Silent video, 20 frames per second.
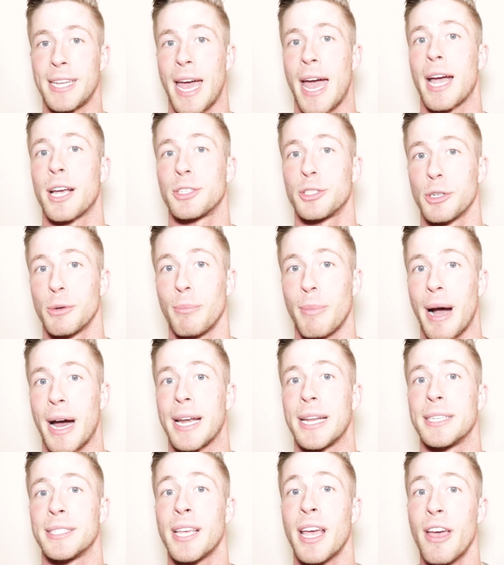attacks your
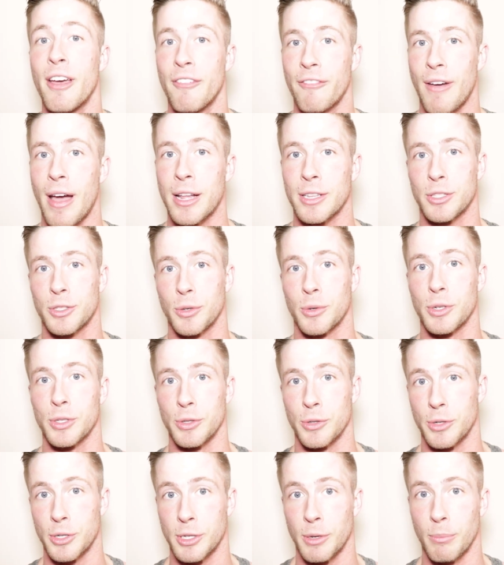body's fat stores
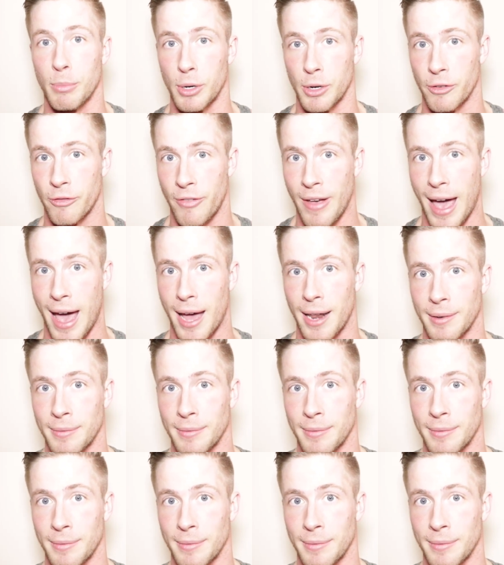in order to burn fat.